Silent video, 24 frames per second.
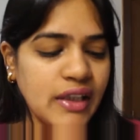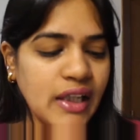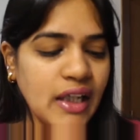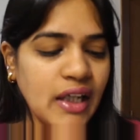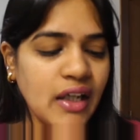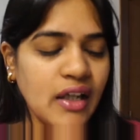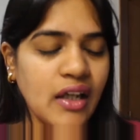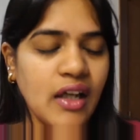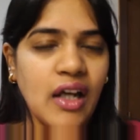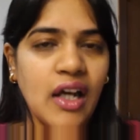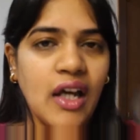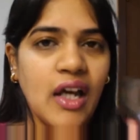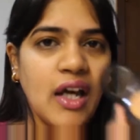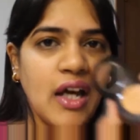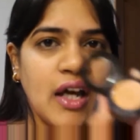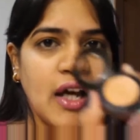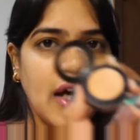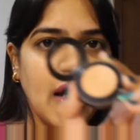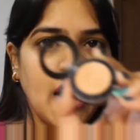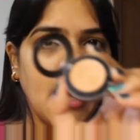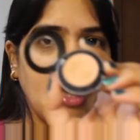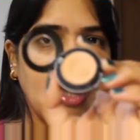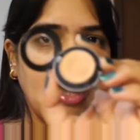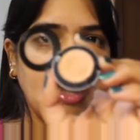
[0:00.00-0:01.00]
yeah,
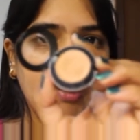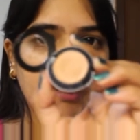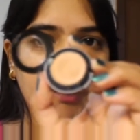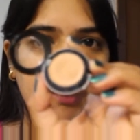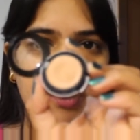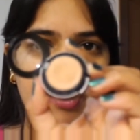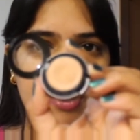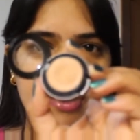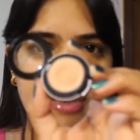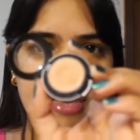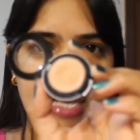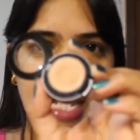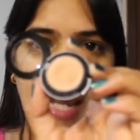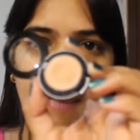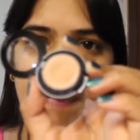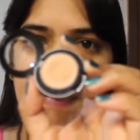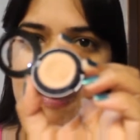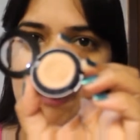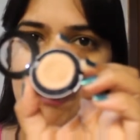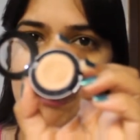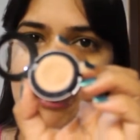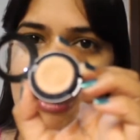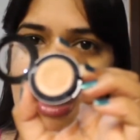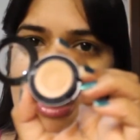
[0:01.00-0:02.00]
I was
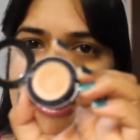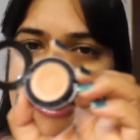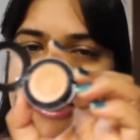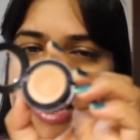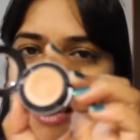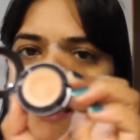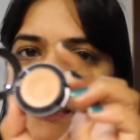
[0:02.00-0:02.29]
happy with that